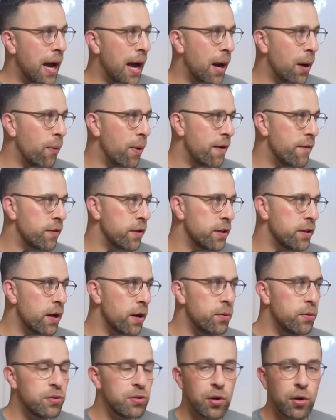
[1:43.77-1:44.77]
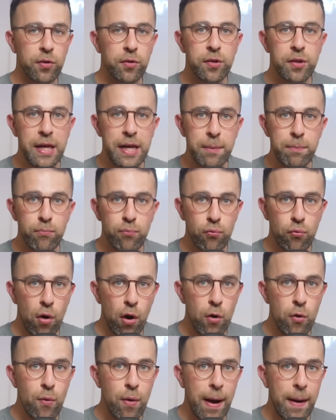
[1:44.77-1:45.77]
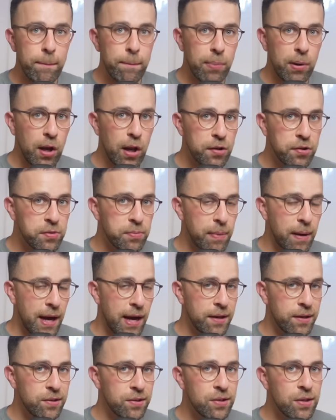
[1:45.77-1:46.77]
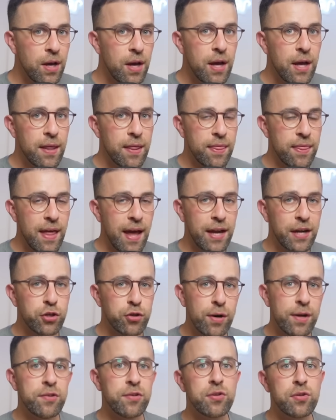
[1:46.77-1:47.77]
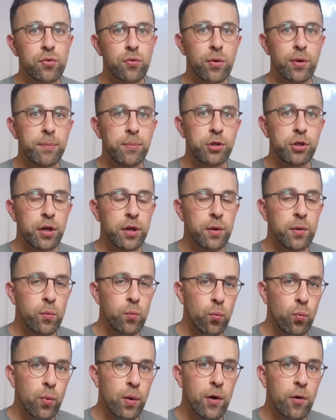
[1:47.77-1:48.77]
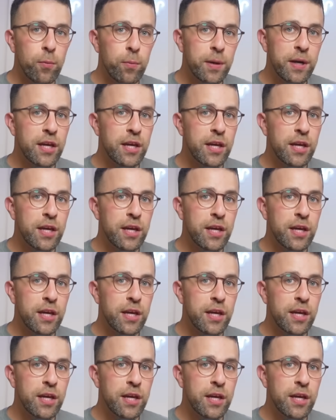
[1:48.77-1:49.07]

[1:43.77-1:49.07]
However, those on the Pro and Plus plans, that transcription will be